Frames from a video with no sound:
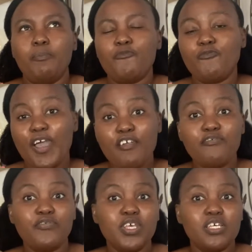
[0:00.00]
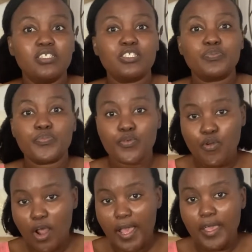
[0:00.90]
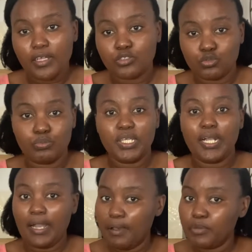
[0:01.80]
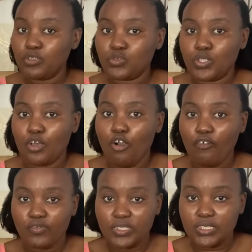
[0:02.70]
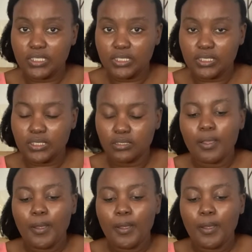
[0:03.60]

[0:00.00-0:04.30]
5 years prior to me coming to their offices,